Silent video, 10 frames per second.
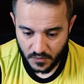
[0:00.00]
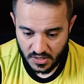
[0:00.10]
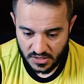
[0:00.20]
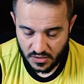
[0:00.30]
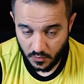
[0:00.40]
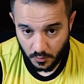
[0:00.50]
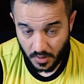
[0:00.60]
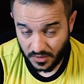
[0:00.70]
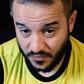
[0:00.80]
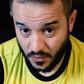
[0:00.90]
this new
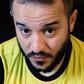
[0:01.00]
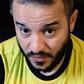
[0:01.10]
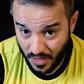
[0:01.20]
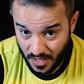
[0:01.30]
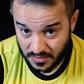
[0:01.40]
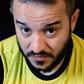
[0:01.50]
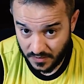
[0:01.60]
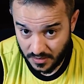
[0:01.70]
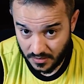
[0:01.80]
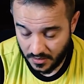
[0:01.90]
Botafogo
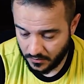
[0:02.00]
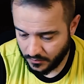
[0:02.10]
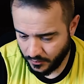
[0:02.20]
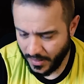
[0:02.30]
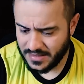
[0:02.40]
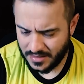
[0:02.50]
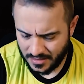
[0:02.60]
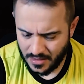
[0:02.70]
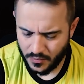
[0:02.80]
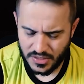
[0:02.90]
philosophy, basically
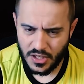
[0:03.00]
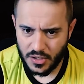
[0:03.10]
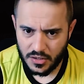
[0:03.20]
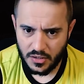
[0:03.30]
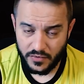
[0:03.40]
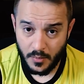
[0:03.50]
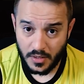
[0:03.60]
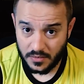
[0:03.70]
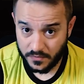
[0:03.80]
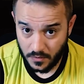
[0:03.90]
the return of the
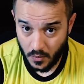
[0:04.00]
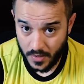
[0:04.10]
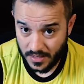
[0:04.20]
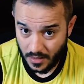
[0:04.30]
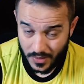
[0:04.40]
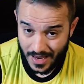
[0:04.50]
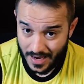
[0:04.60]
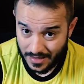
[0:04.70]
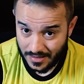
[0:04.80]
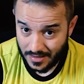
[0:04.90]
Botafogo way that we
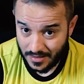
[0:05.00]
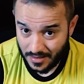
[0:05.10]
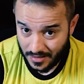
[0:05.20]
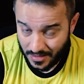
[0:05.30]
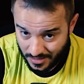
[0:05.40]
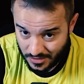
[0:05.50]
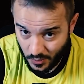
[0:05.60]
had in